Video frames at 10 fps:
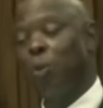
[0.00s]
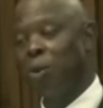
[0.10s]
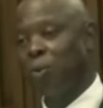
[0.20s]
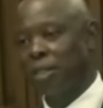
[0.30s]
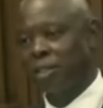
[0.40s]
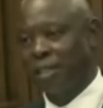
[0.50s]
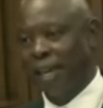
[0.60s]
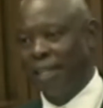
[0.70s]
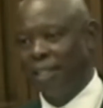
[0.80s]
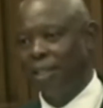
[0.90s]
into what was
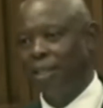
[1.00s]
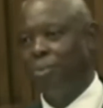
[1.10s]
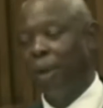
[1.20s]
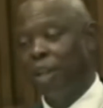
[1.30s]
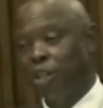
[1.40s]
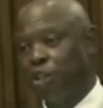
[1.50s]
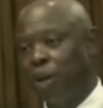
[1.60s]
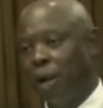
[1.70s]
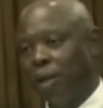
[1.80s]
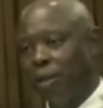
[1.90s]
said in the main
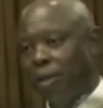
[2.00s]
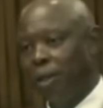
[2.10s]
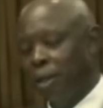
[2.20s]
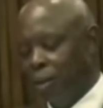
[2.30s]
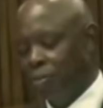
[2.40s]
trial,